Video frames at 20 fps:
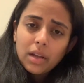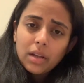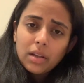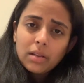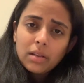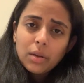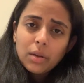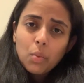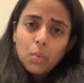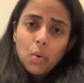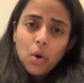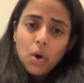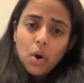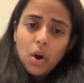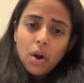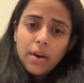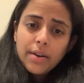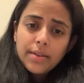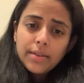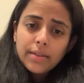
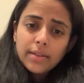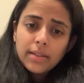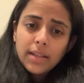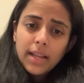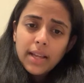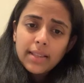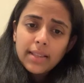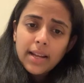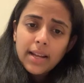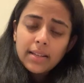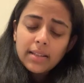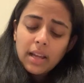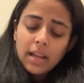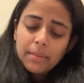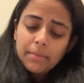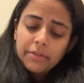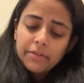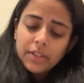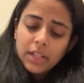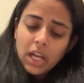wars and that
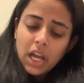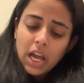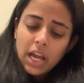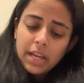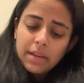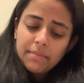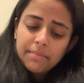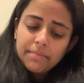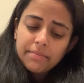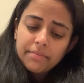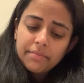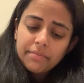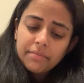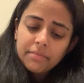type of time.